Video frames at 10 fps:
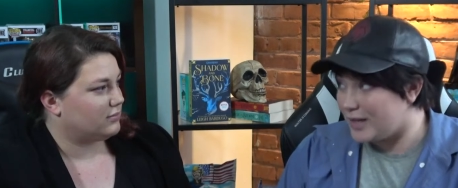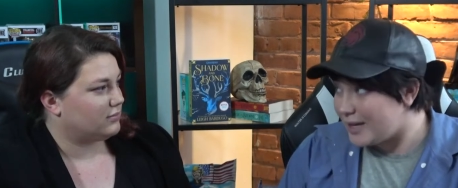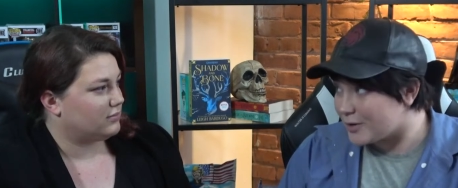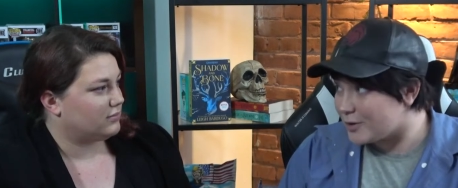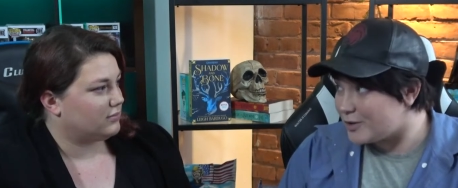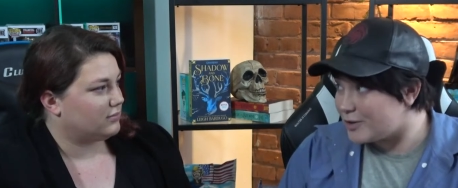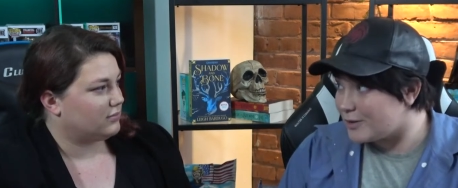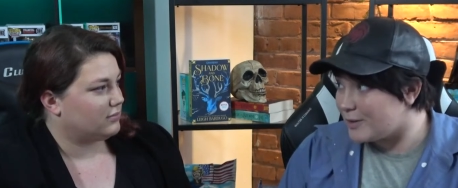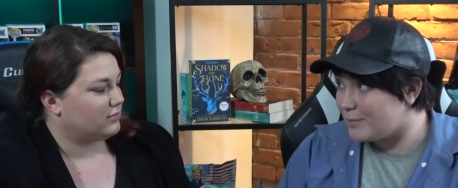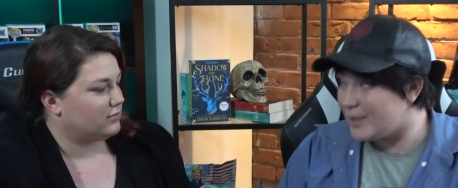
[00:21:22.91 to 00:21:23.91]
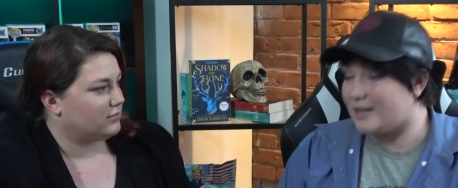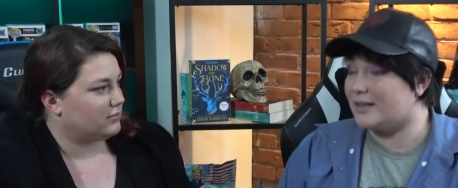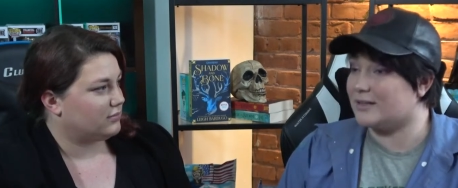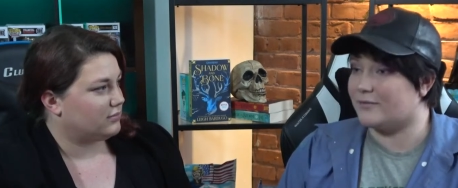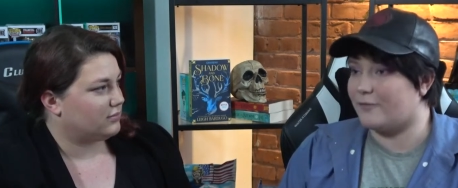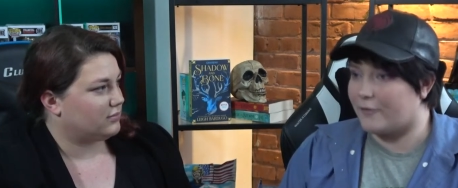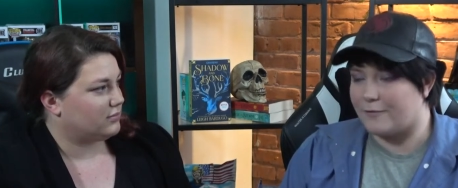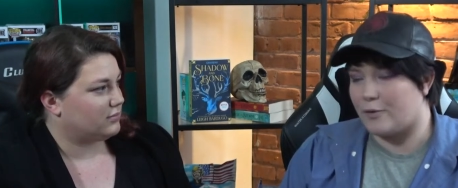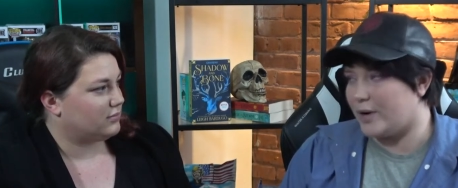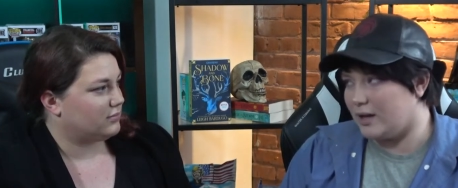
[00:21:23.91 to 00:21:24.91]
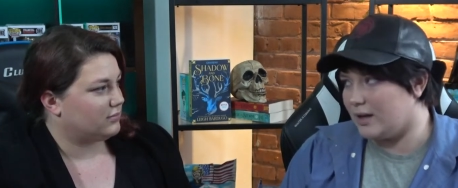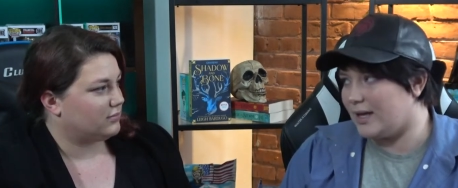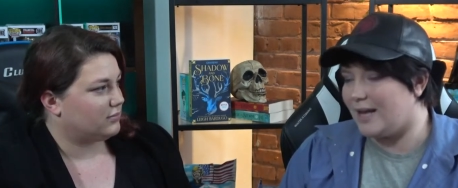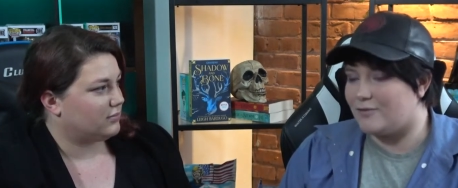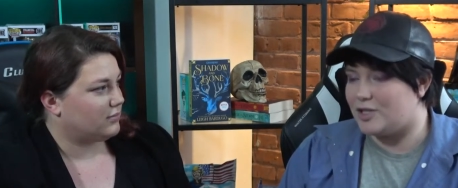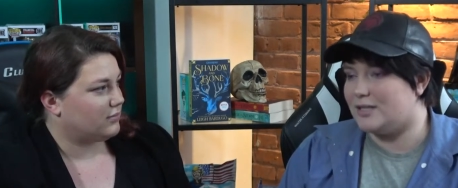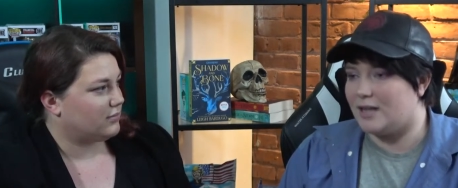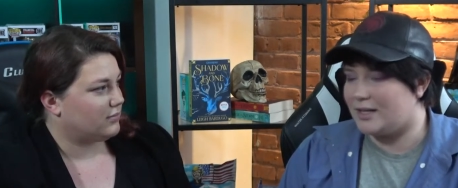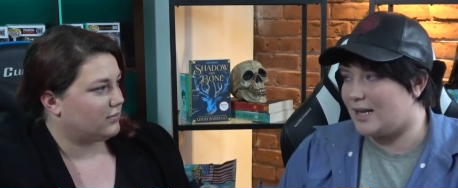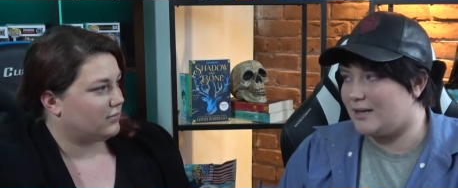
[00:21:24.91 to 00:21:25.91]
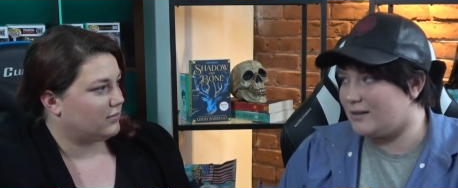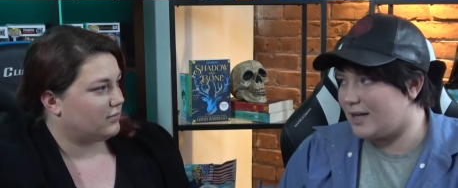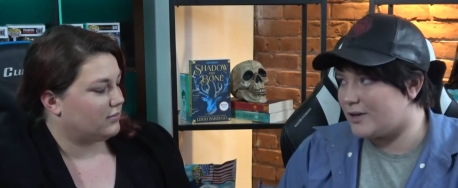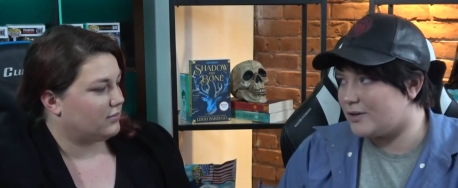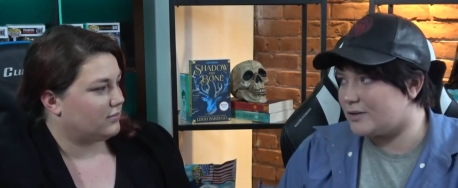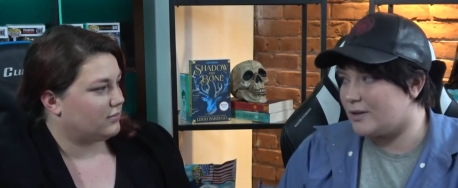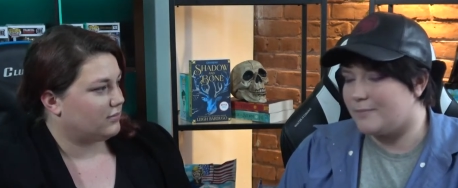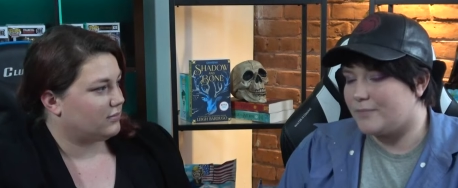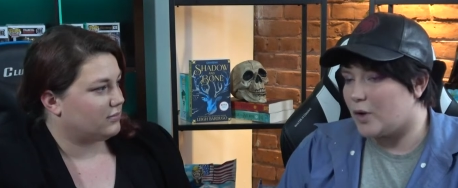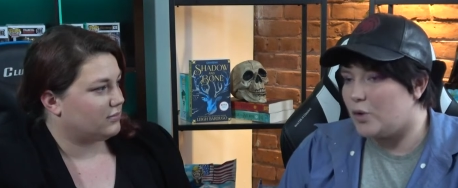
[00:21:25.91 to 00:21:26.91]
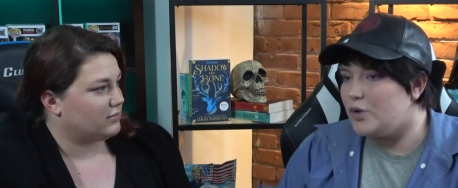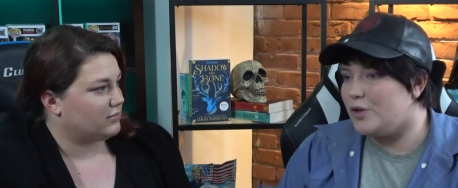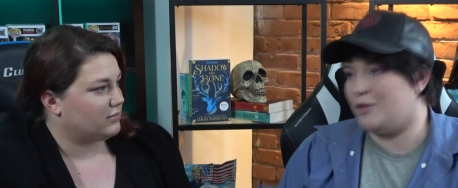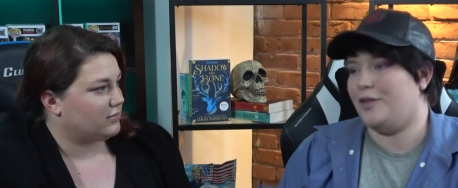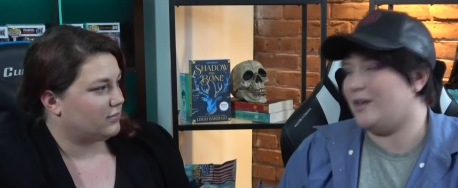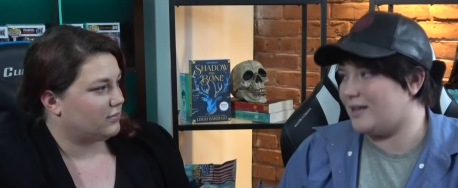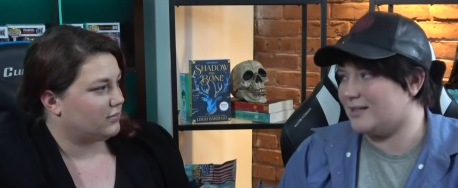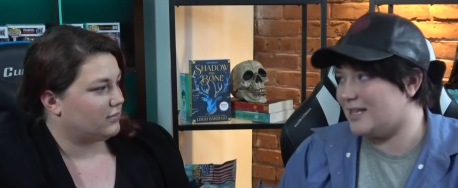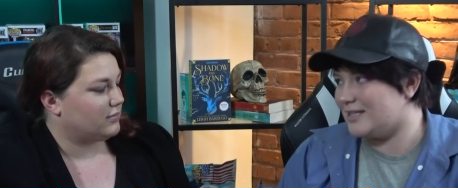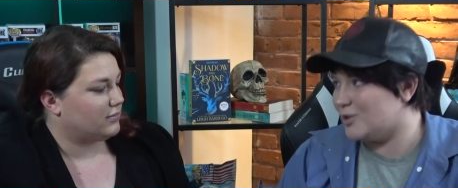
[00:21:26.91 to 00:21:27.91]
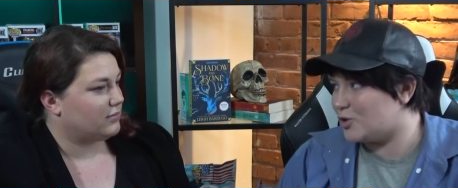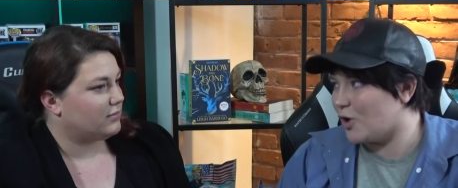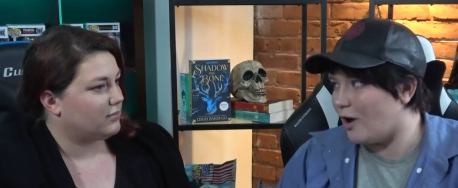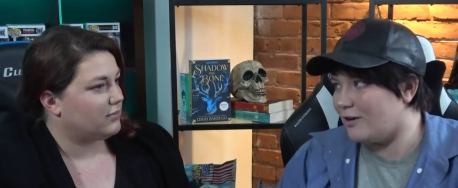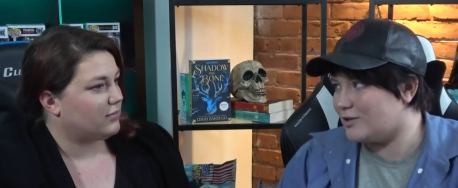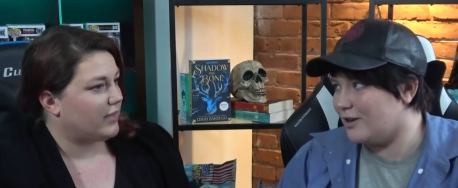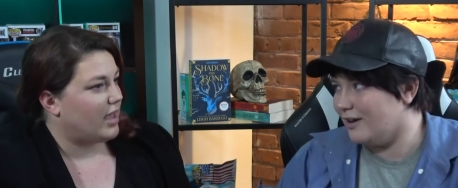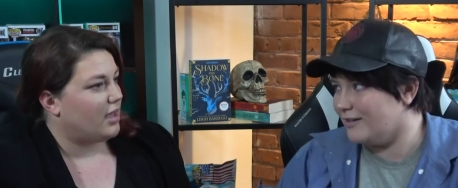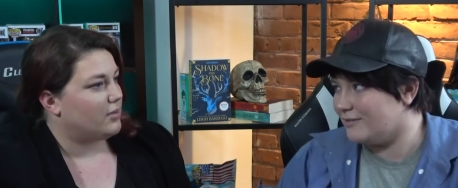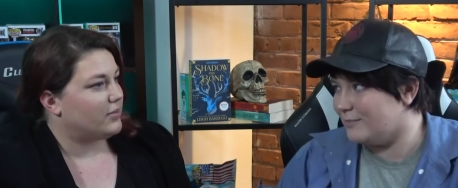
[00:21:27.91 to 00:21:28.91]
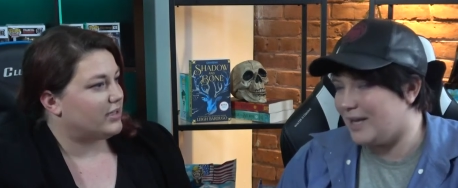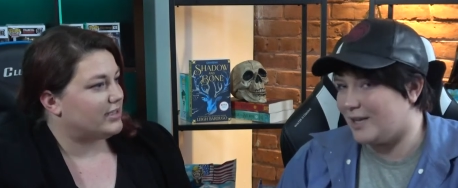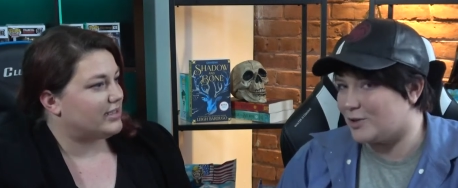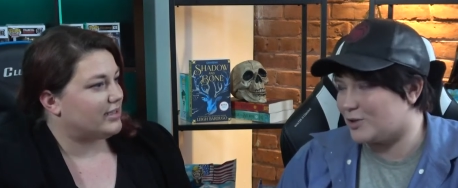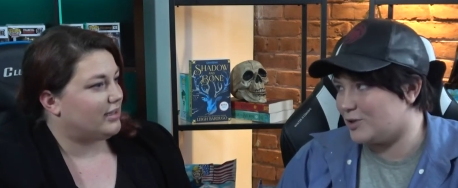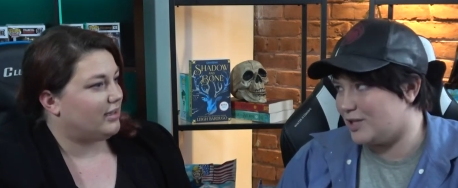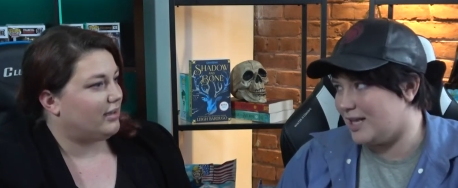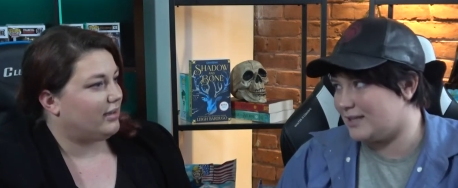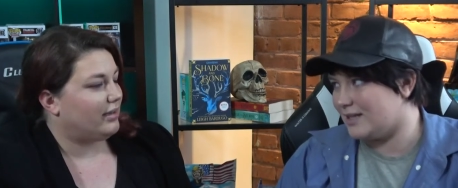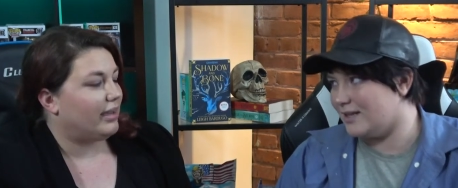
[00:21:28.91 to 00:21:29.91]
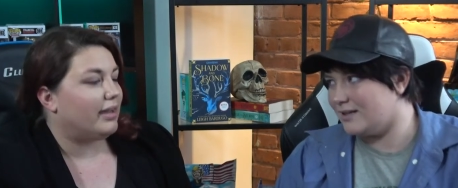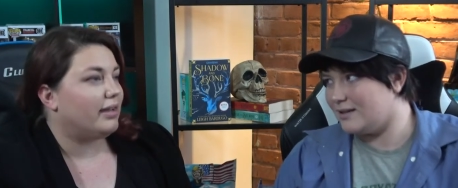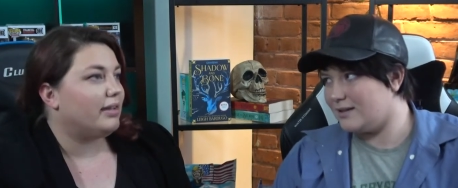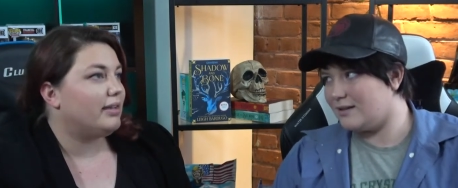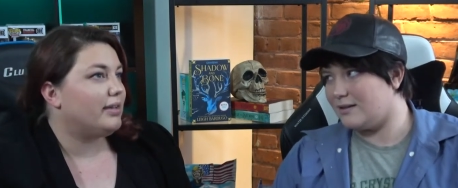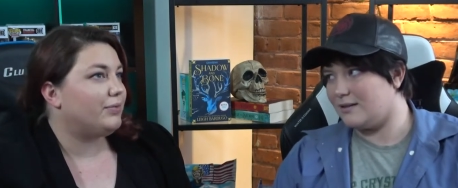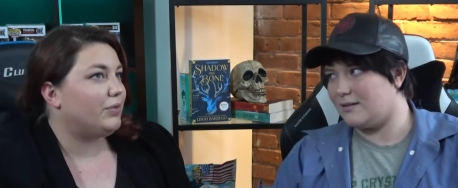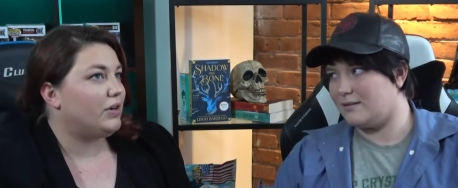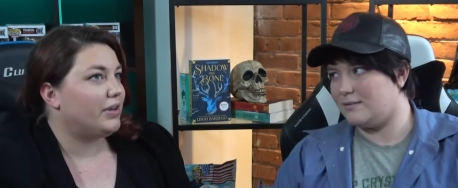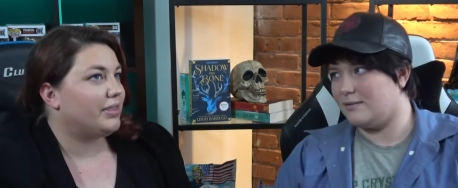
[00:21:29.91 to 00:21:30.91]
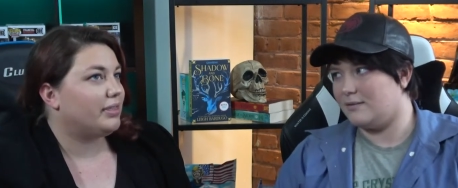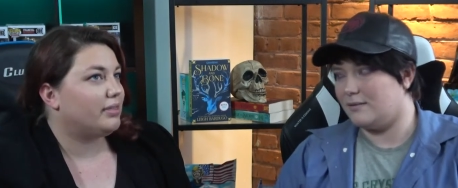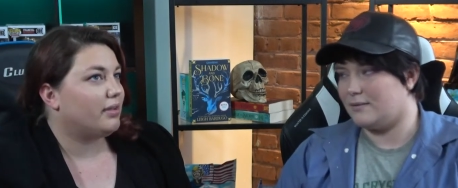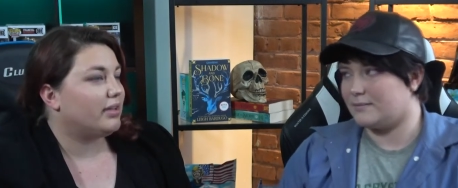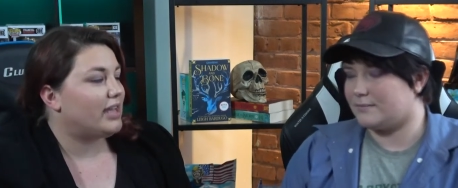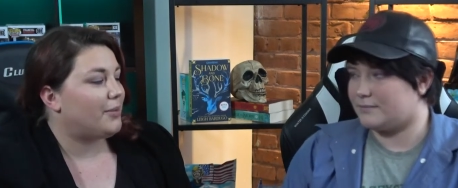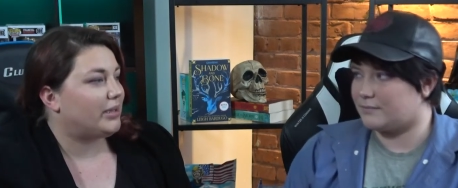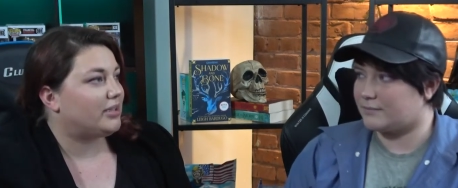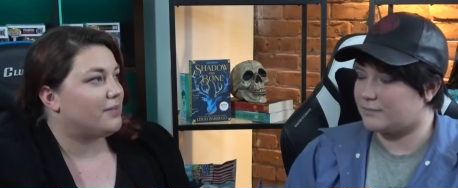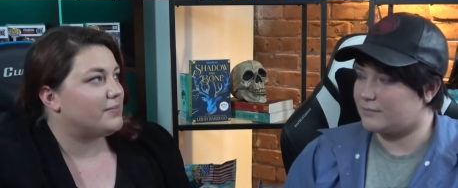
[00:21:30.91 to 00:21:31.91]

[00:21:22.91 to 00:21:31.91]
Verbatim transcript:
Speaker 1: letters, because for, for real, like, if she's not getting the letters, who do you think is, is in charge of
Speaker 2: but making sure she gets yeah, it? Yeah, if you're talking about